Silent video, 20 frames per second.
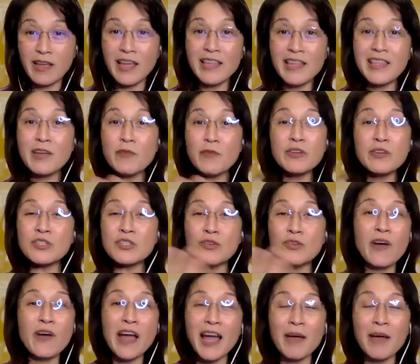And they were
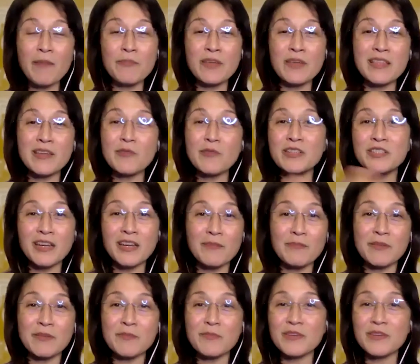so happy. They were
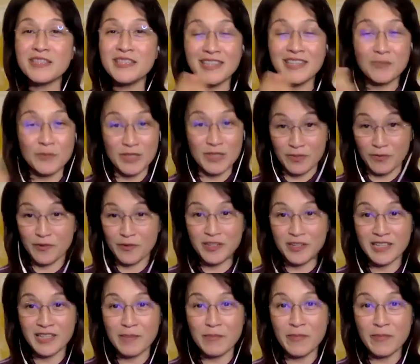jumping because that was the
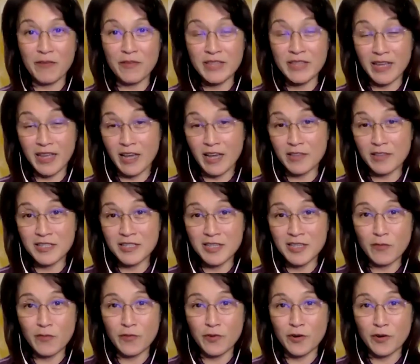first time ever they got the
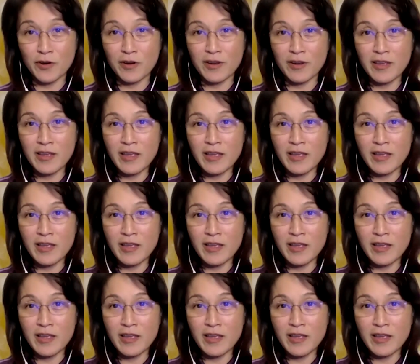silver.